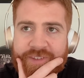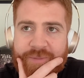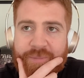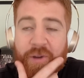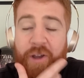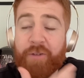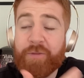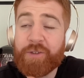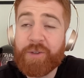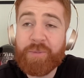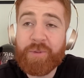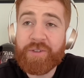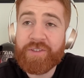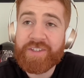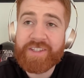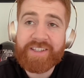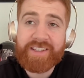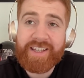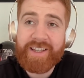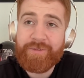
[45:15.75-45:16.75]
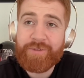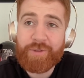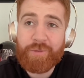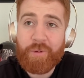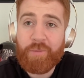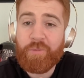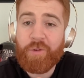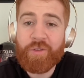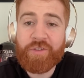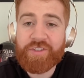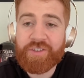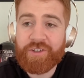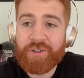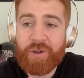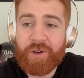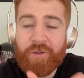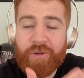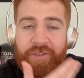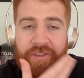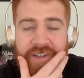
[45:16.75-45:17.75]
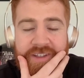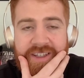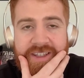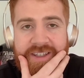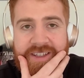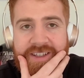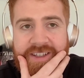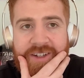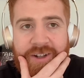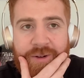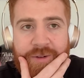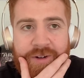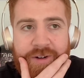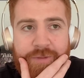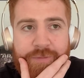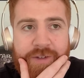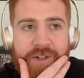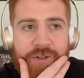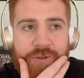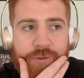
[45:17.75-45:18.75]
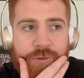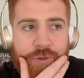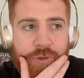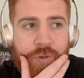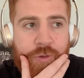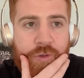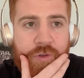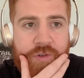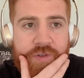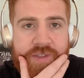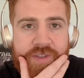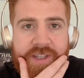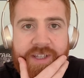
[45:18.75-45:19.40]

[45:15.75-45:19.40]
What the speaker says: if someone wants to go on the an official course,